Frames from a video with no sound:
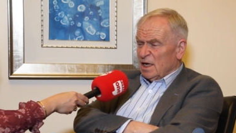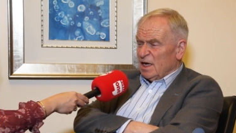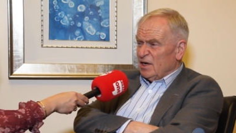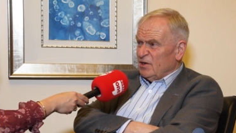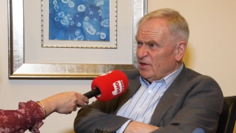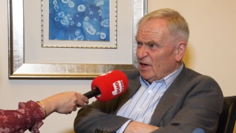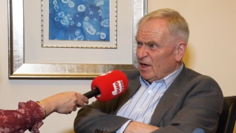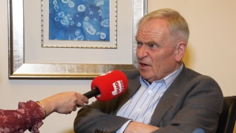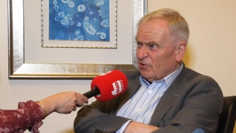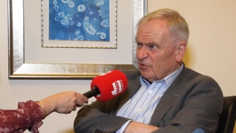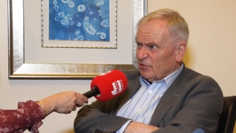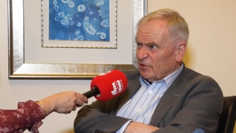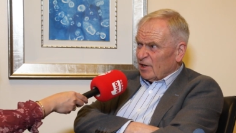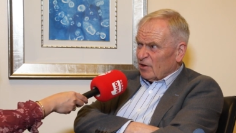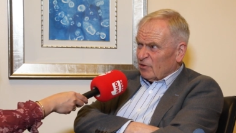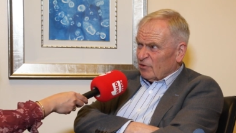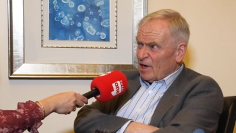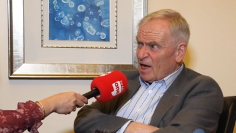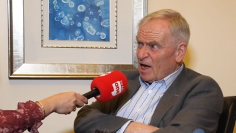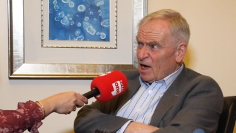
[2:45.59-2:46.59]
It takes
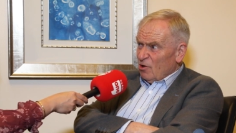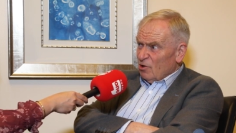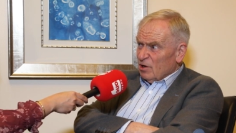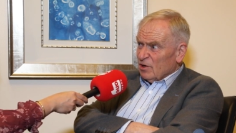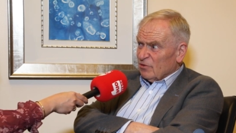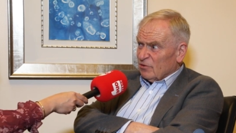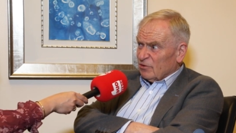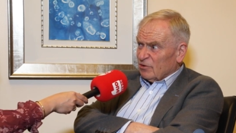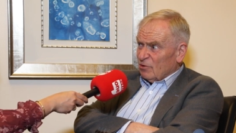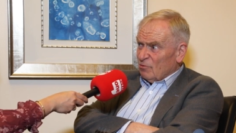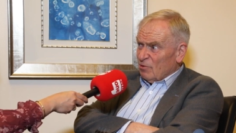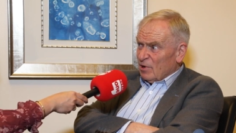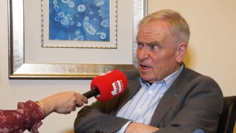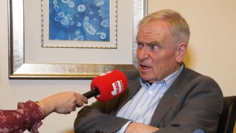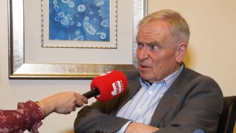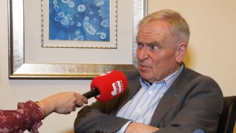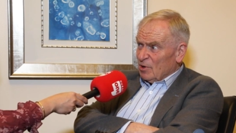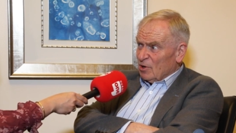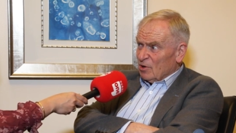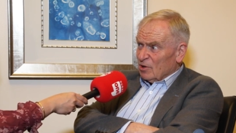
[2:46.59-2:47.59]
6 hours to
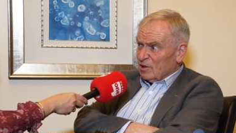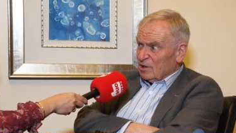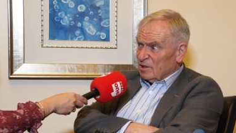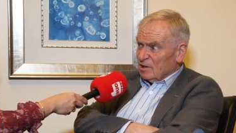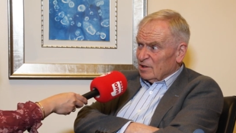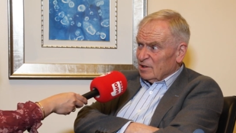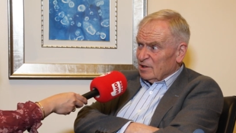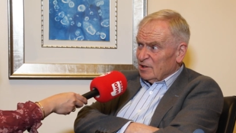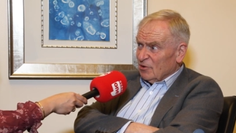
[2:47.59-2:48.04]
read a book.